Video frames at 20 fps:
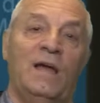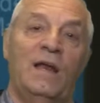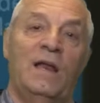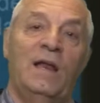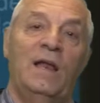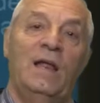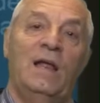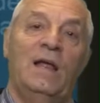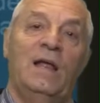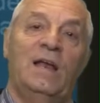
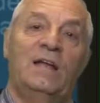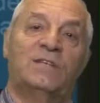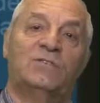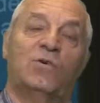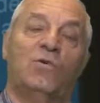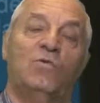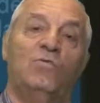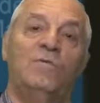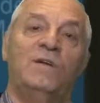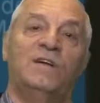have to
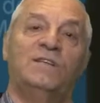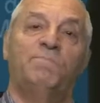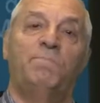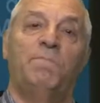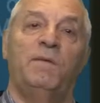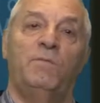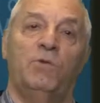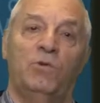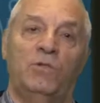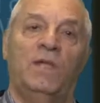eliminate the
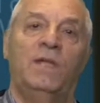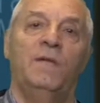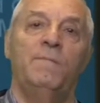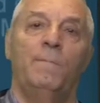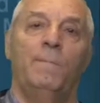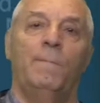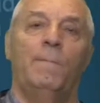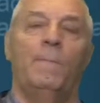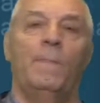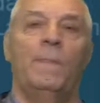pivot
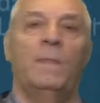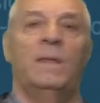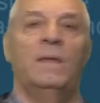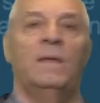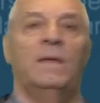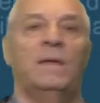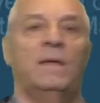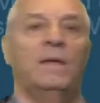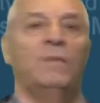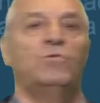columns that we
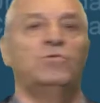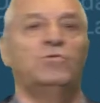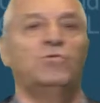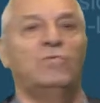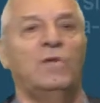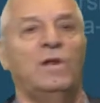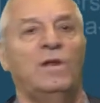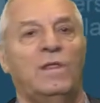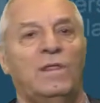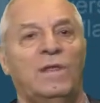have used
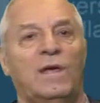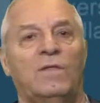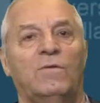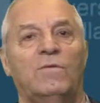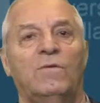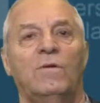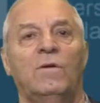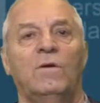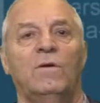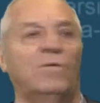for
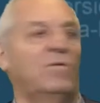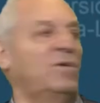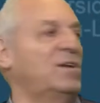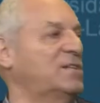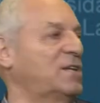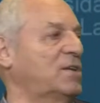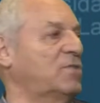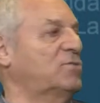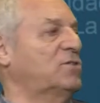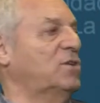pivoting with
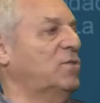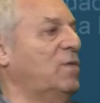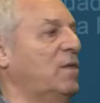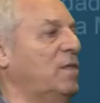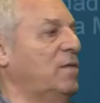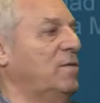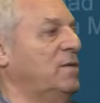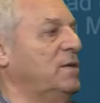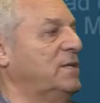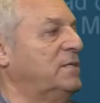those two
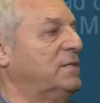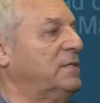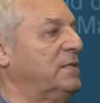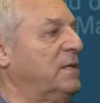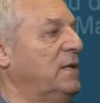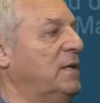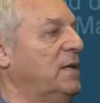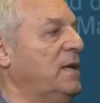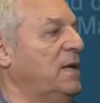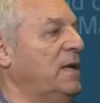
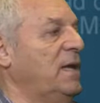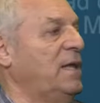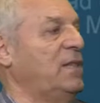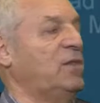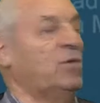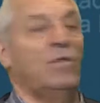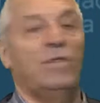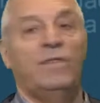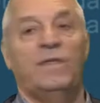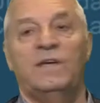equations.
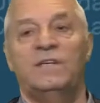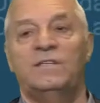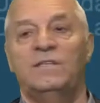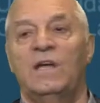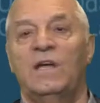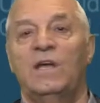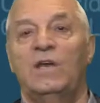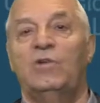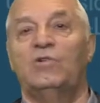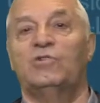
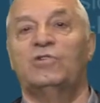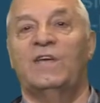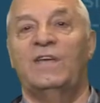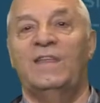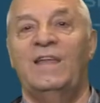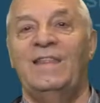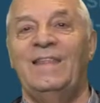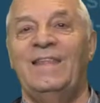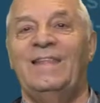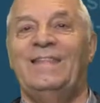Then we
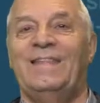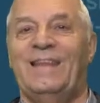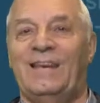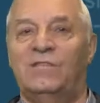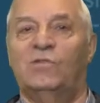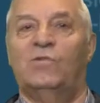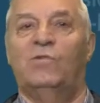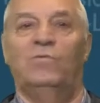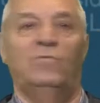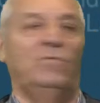have 3
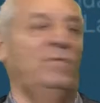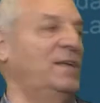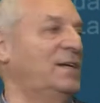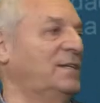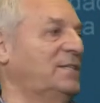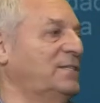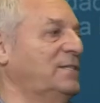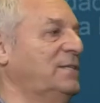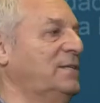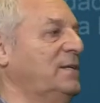columns
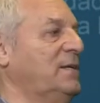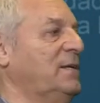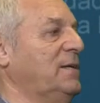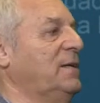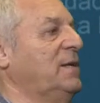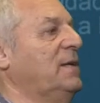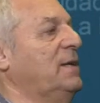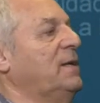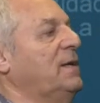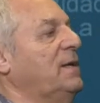left.
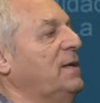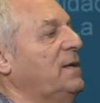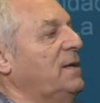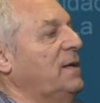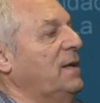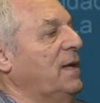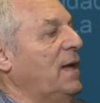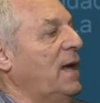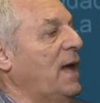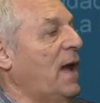
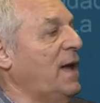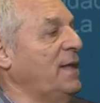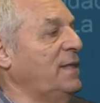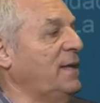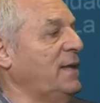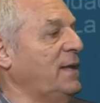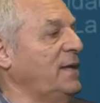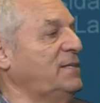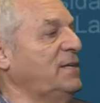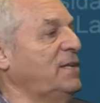There
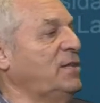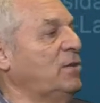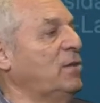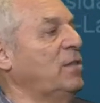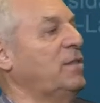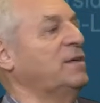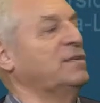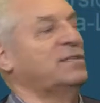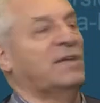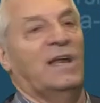we have
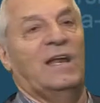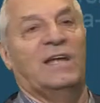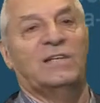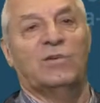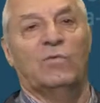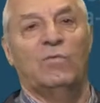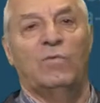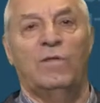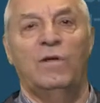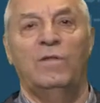then that the
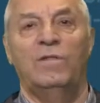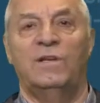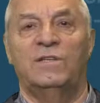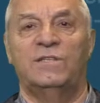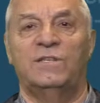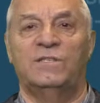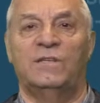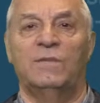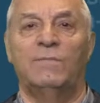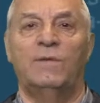solution
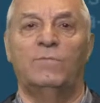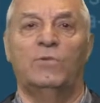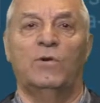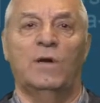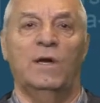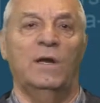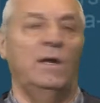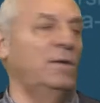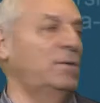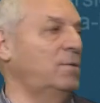of the
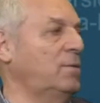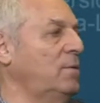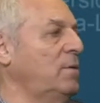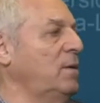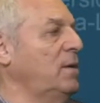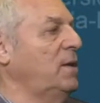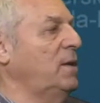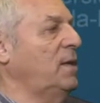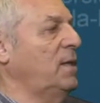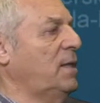homogeneous
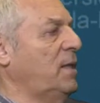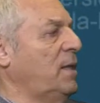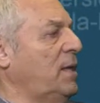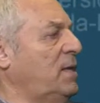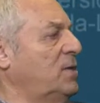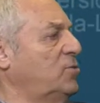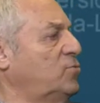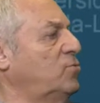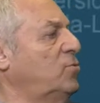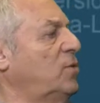system
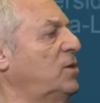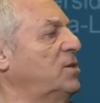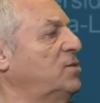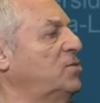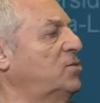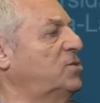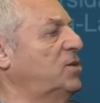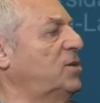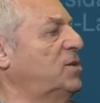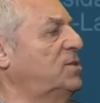x1,
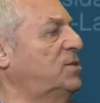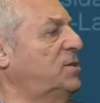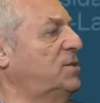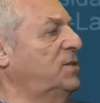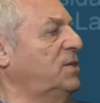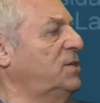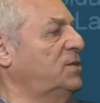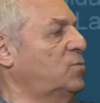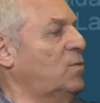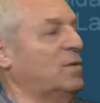x2,
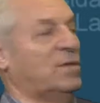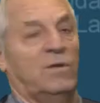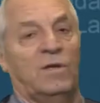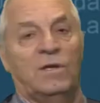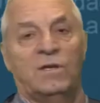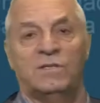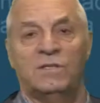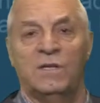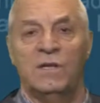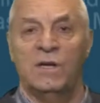x3,
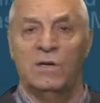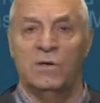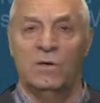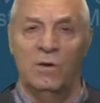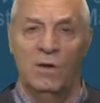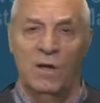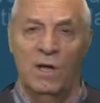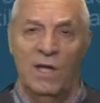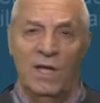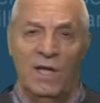x4,
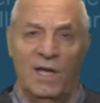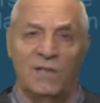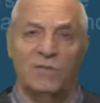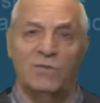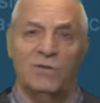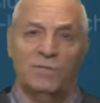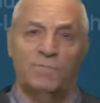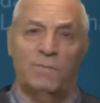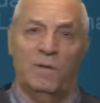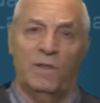
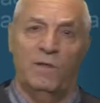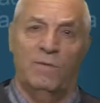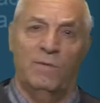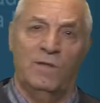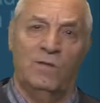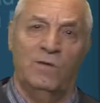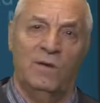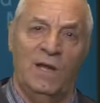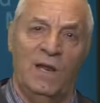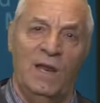x5,
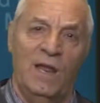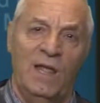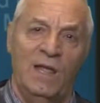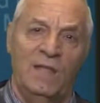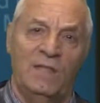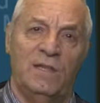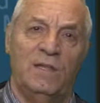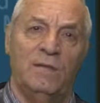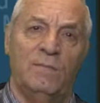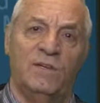is a
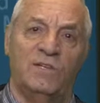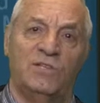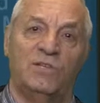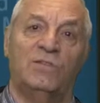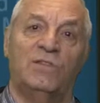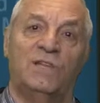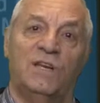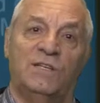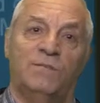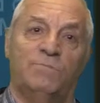linear
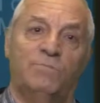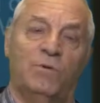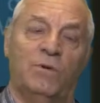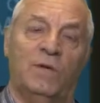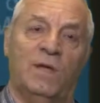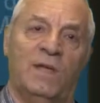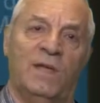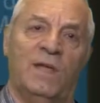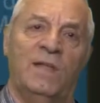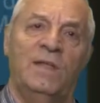subspace of
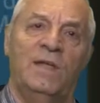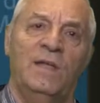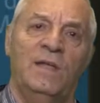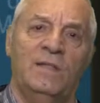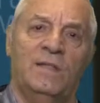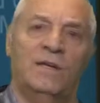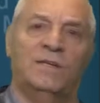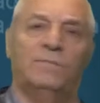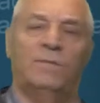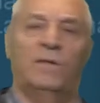dimension
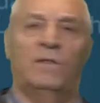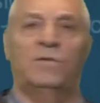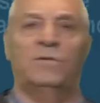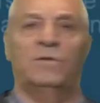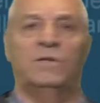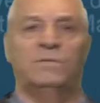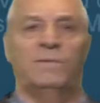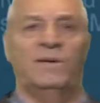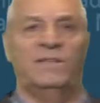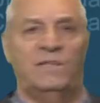3,
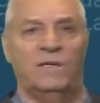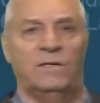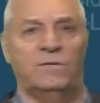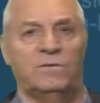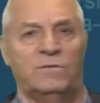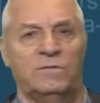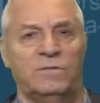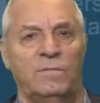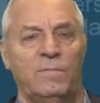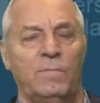
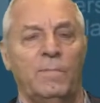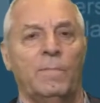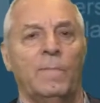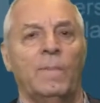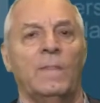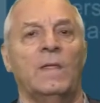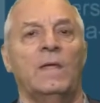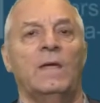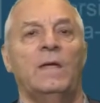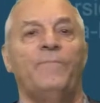because they
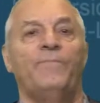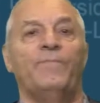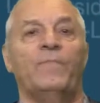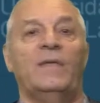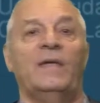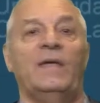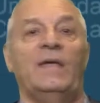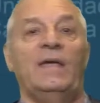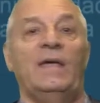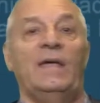remain
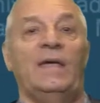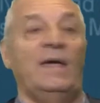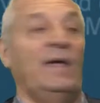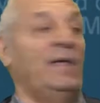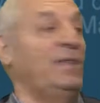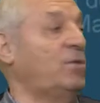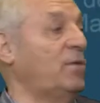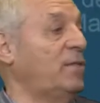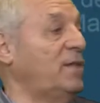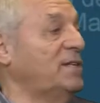three
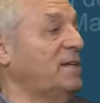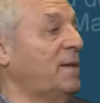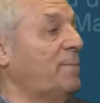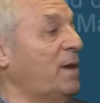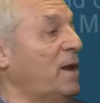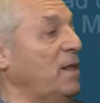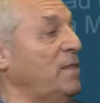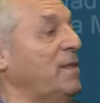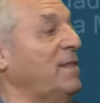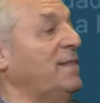basic
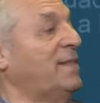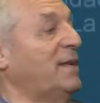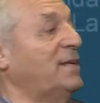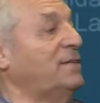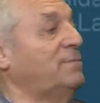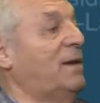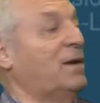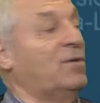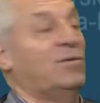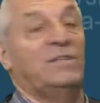vectors.
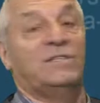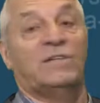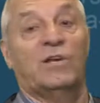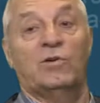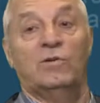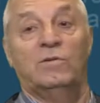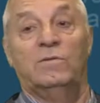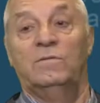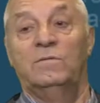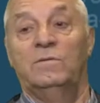
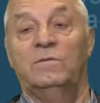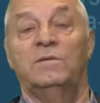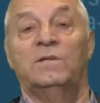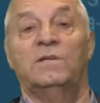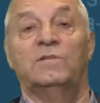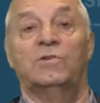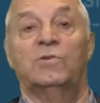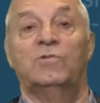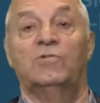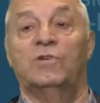Then
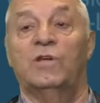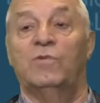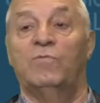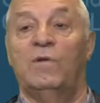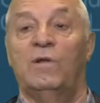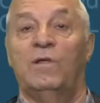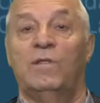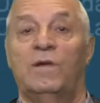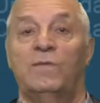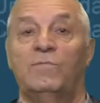three row
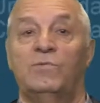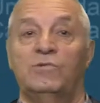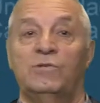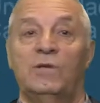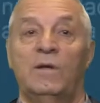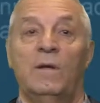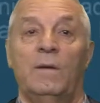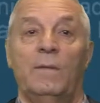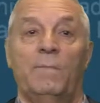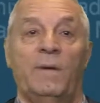values
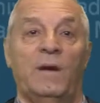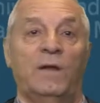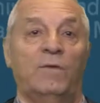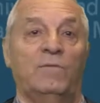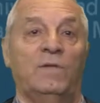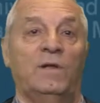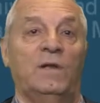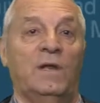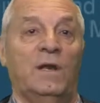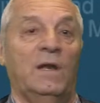appear,
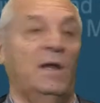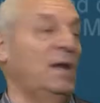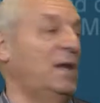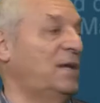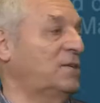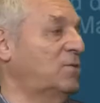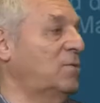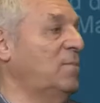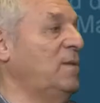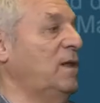
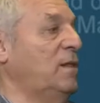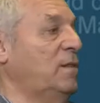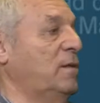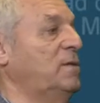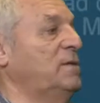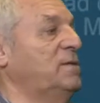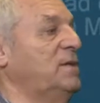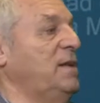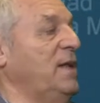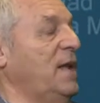which are the
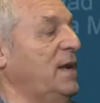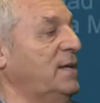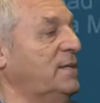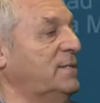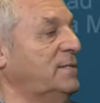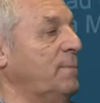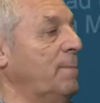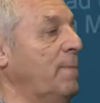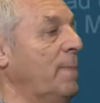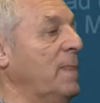ones we
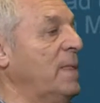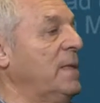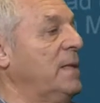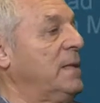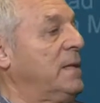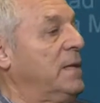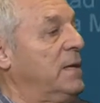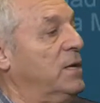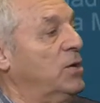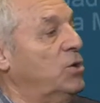use to
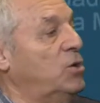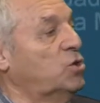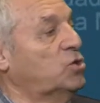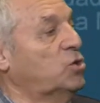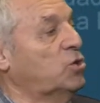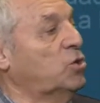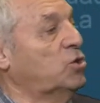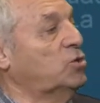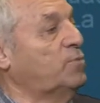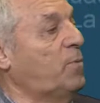obtain the
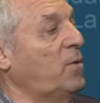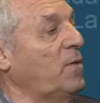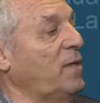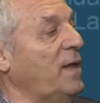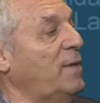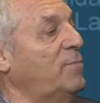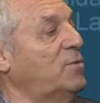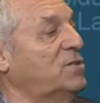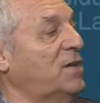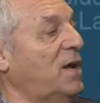linear
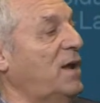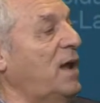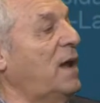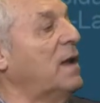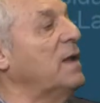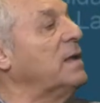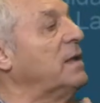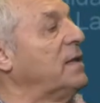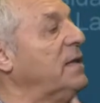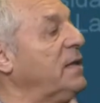
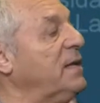combinations.